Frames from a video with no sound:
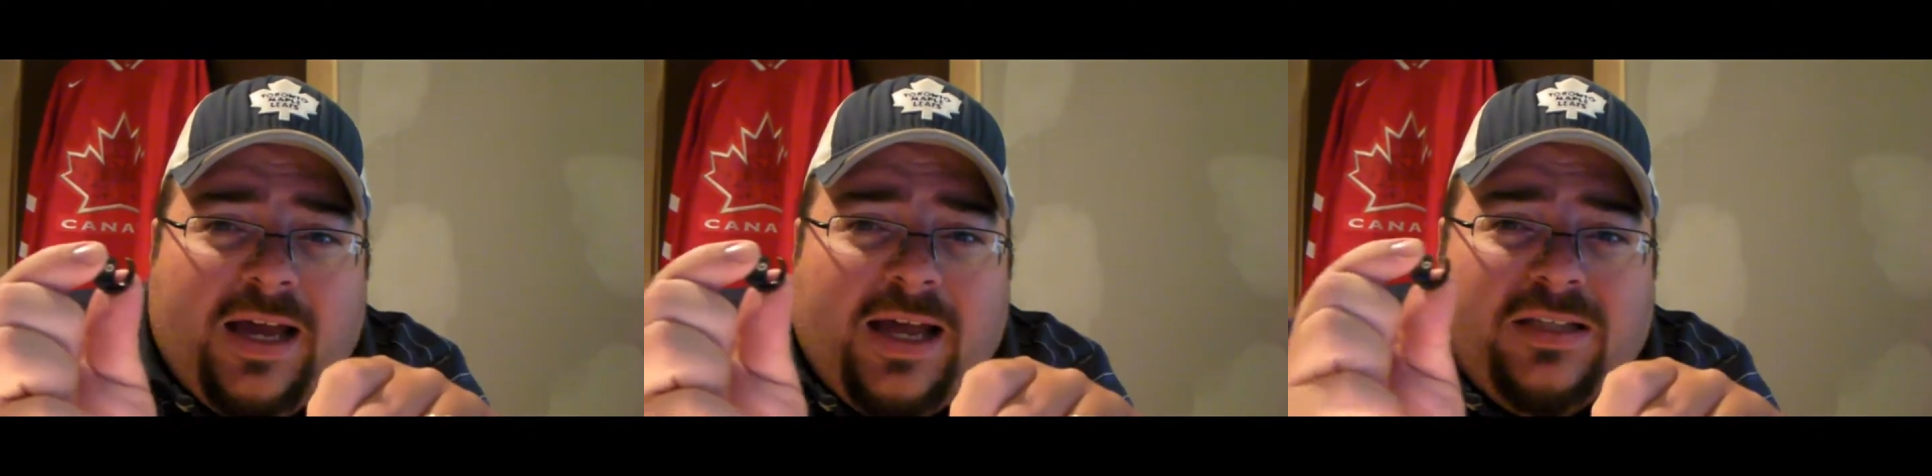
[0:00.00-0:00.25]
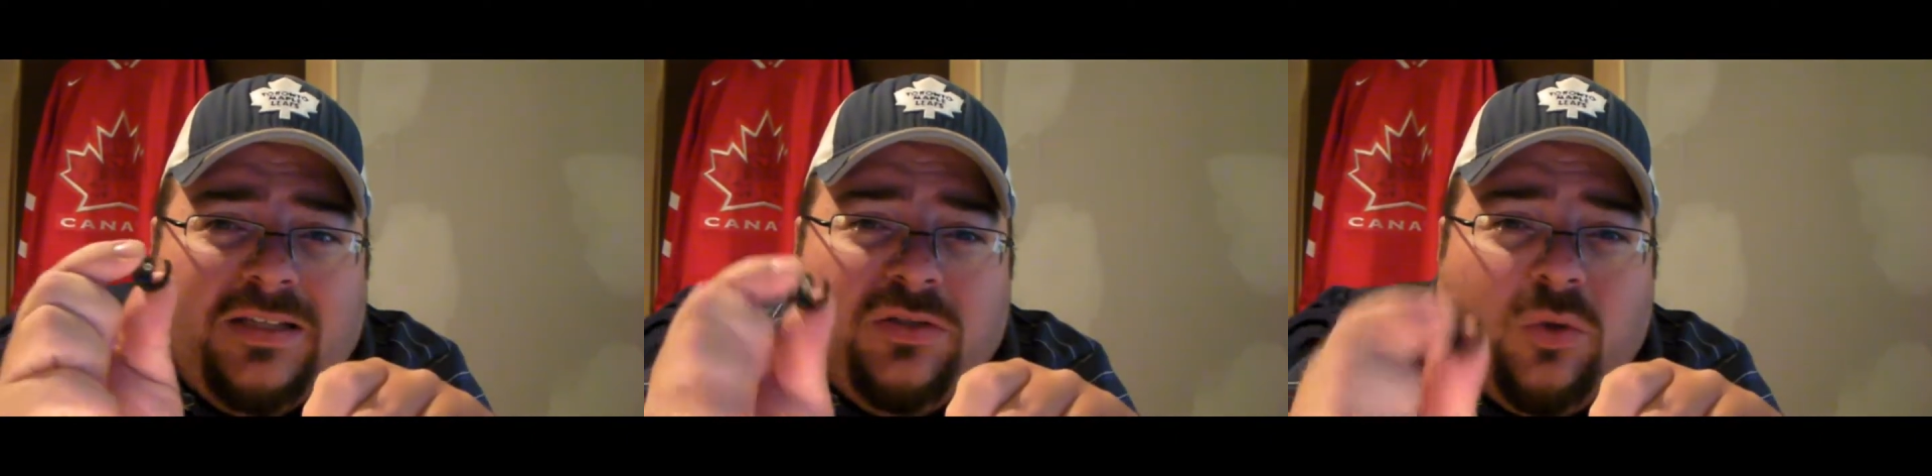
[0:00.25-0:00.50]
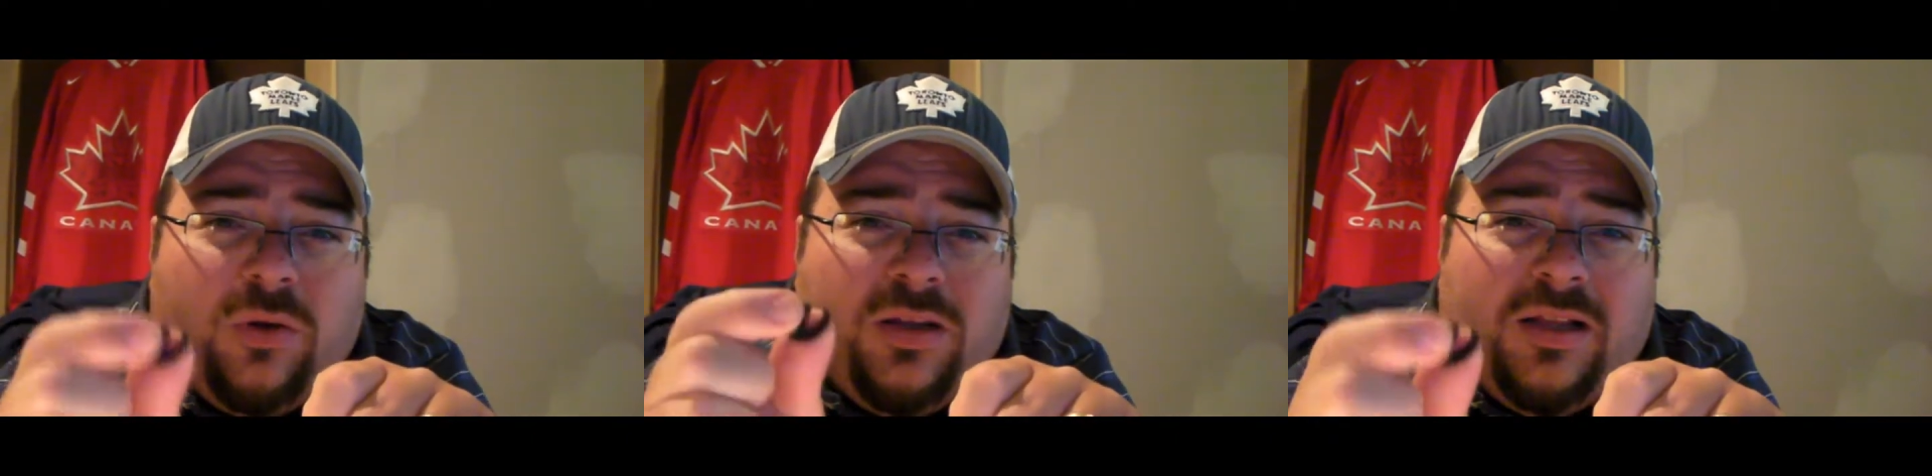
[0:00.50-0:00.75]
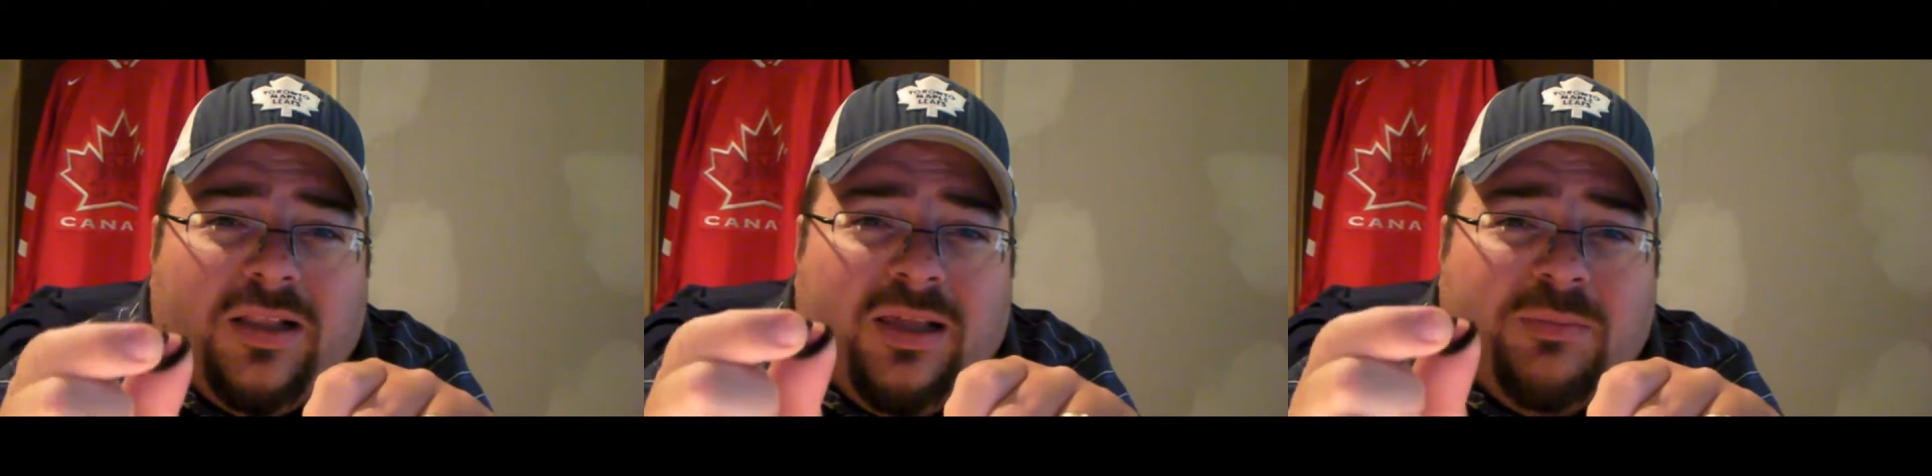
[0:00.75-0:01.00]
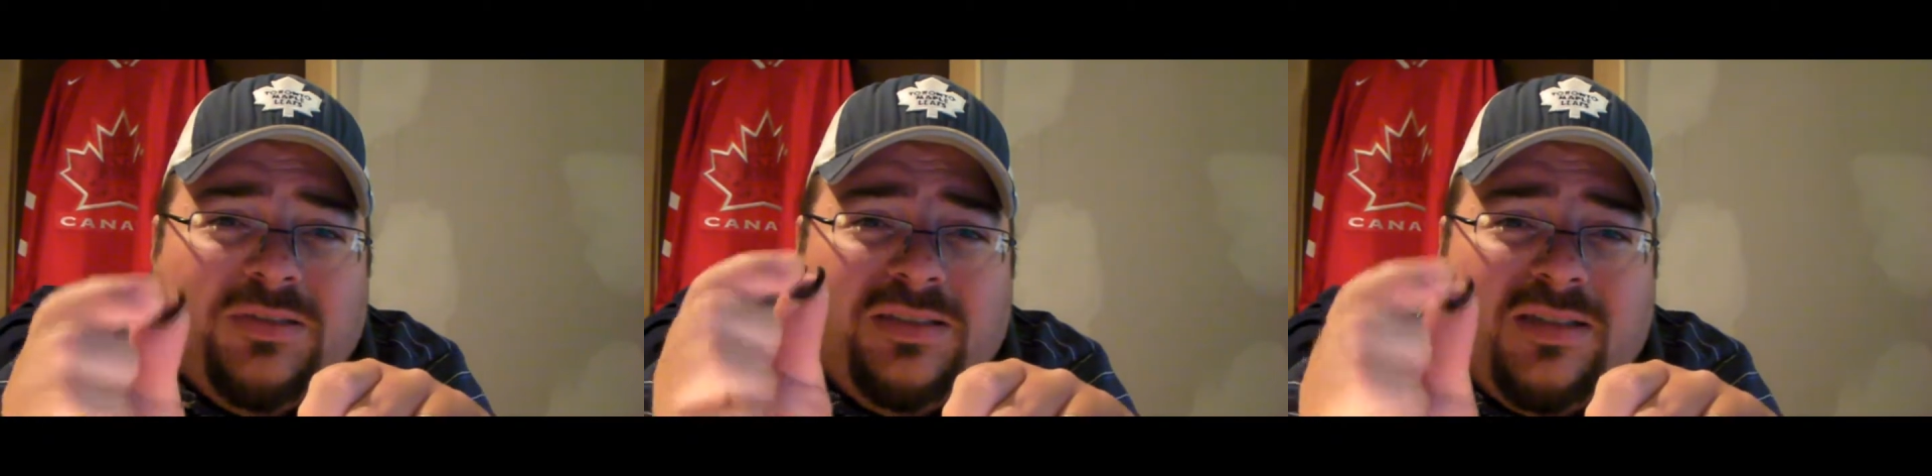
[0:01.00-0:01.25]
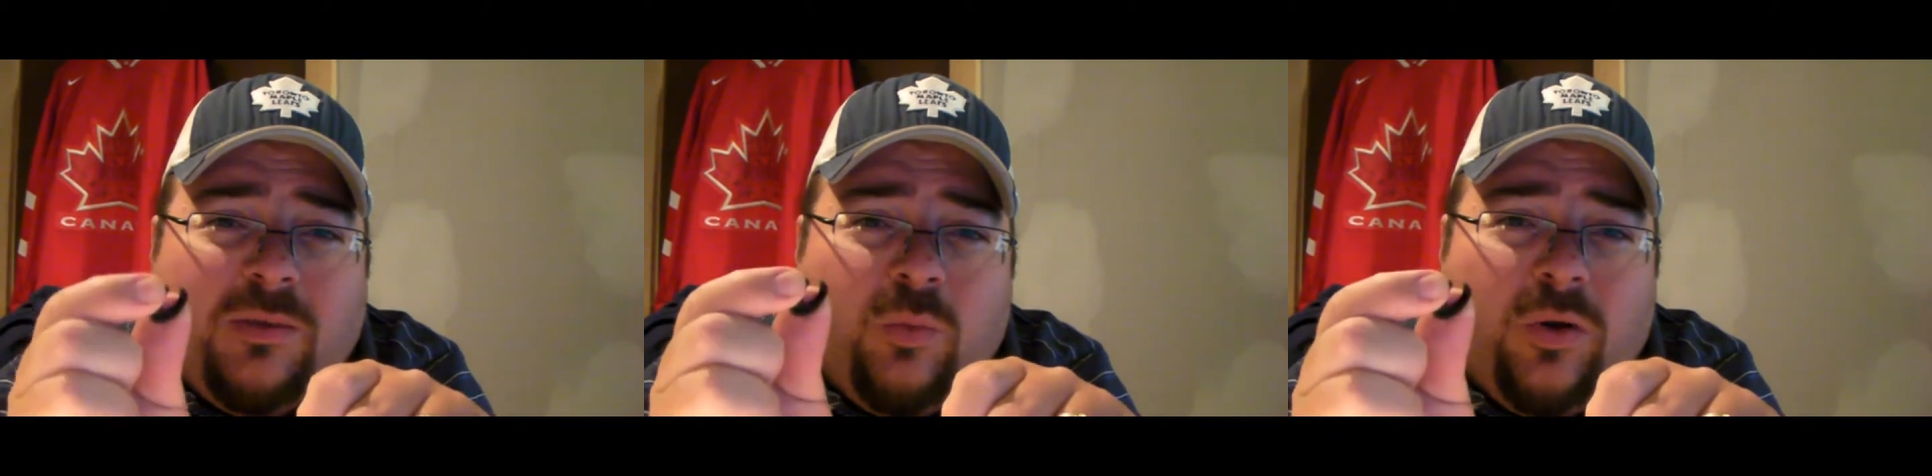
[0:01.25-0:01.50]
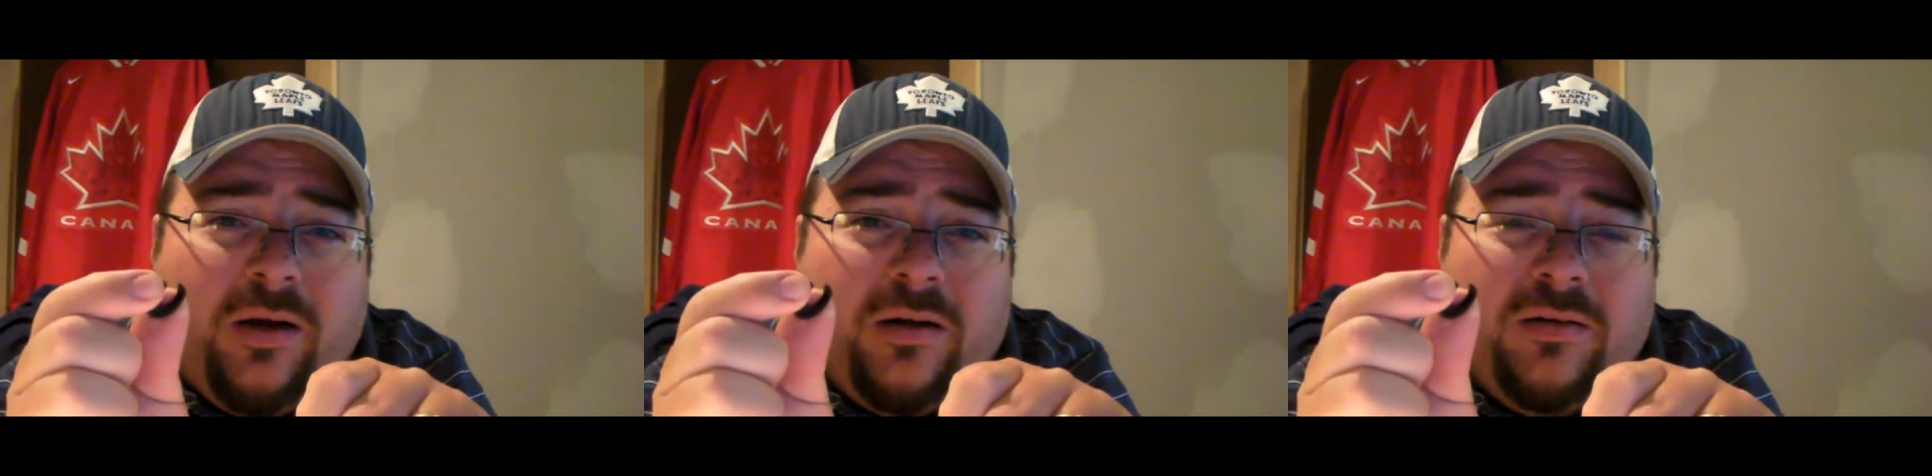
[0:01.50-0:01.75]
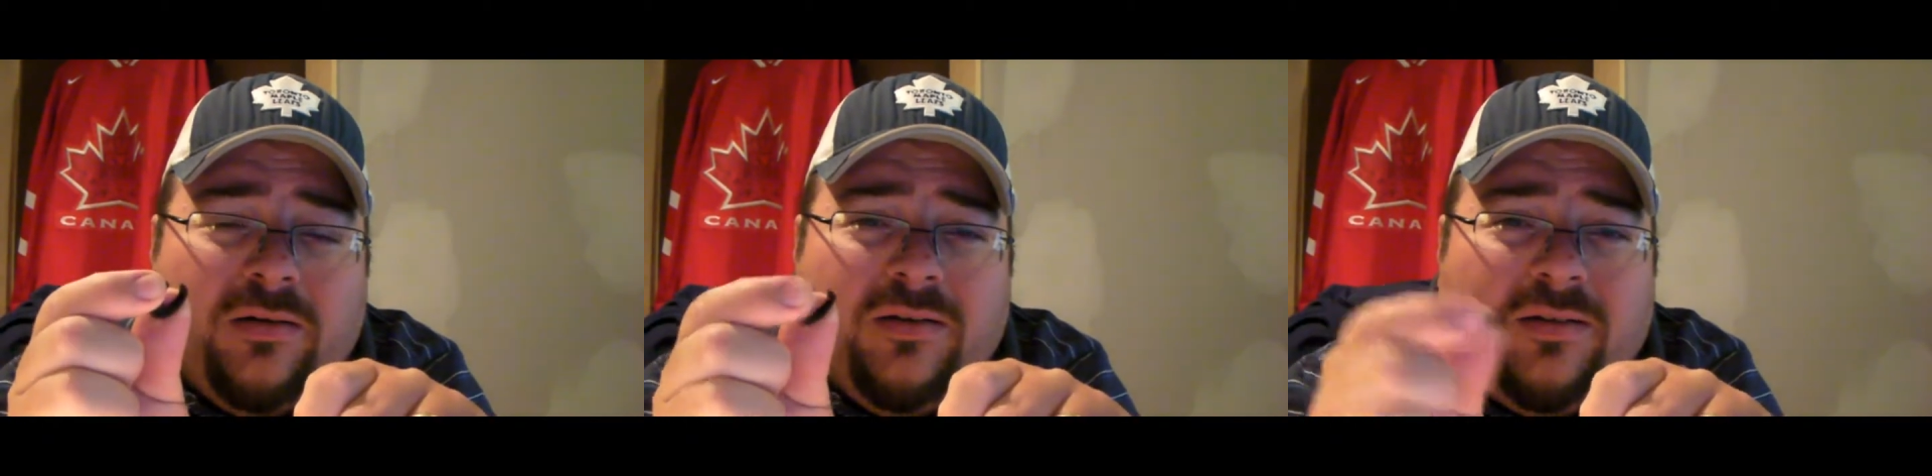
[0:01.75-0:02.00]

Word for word: and store the clip somewhere